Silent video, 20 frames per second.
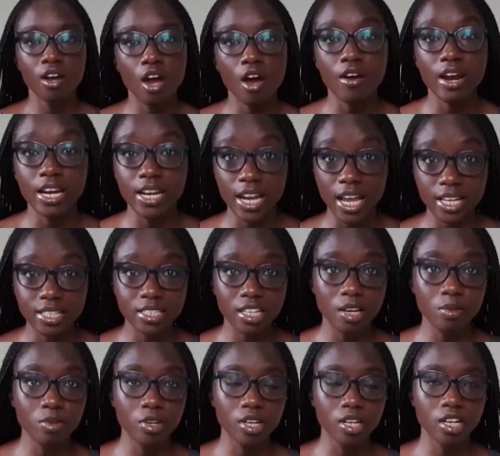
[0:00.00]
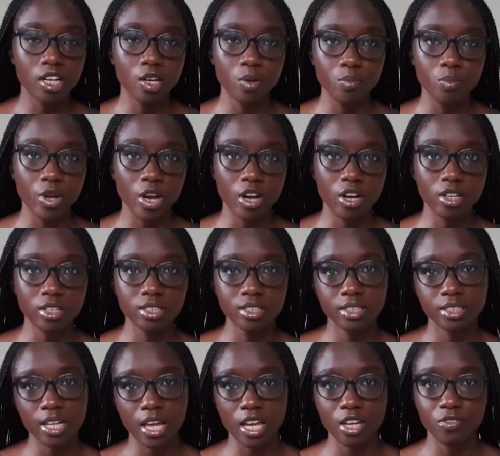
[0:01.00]
All right, next I'm gonna compare
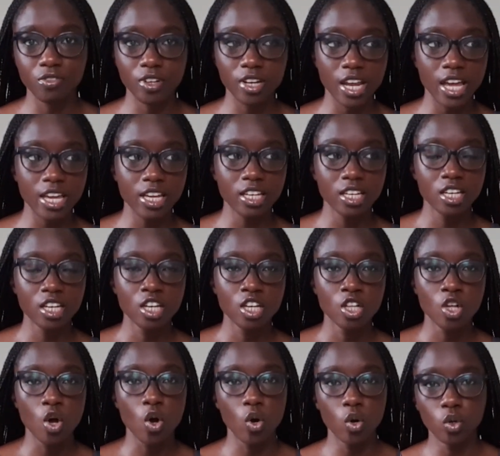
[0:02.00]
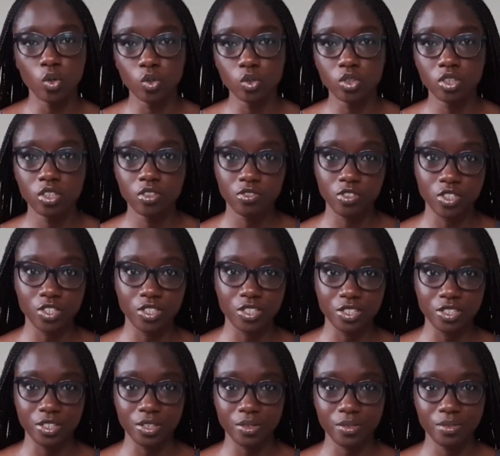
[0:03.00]
like for like, old versus
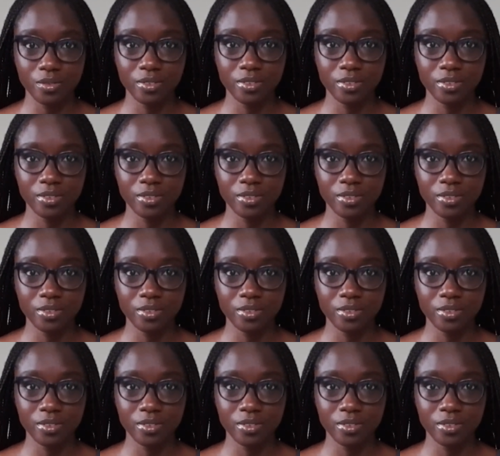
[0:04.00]
new.